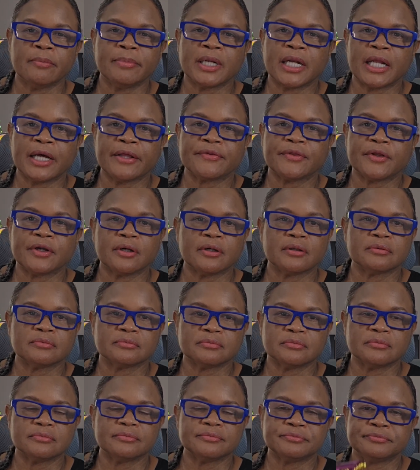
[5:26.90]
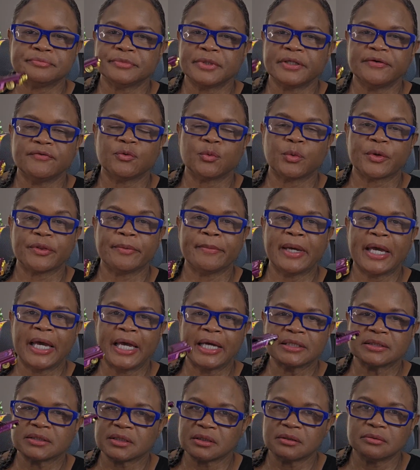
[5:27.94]
been out there, even with a
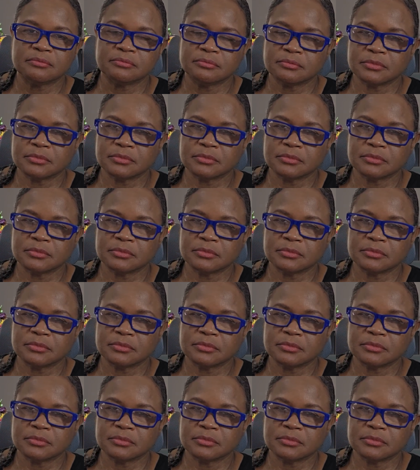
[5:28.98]
mask,